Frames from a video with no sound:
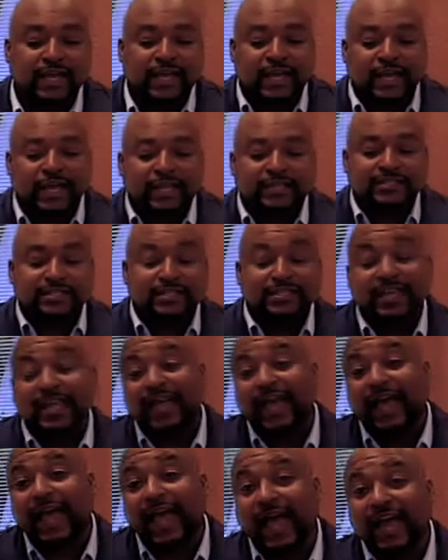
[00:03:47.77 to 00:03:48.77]
And today I
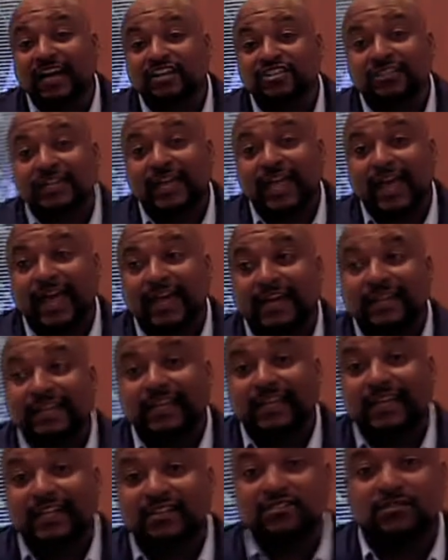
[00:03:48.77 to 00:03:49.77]
actually added
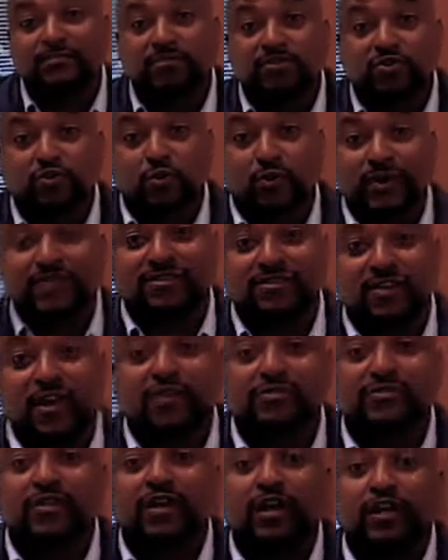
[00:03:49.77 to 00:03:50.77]
in some soy
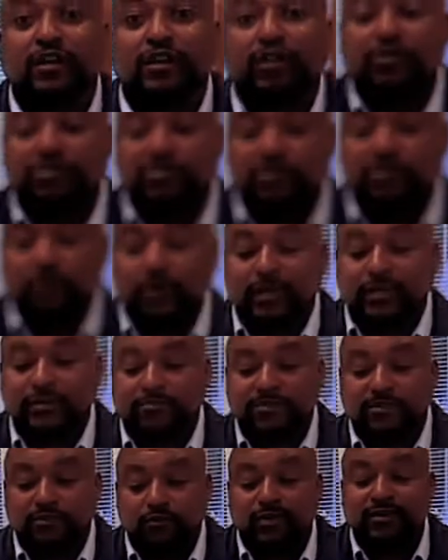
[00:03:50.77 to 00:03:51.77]
sauce, low sodium
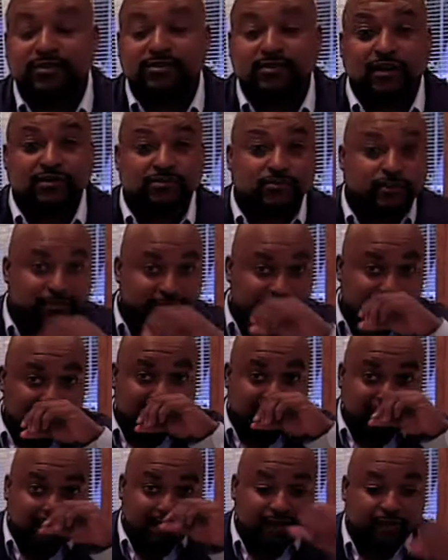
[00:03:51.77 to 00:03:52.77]
soy sauce with that
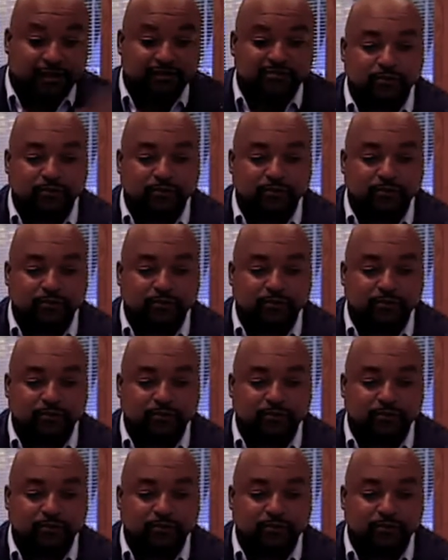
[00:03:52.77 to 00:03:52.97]
as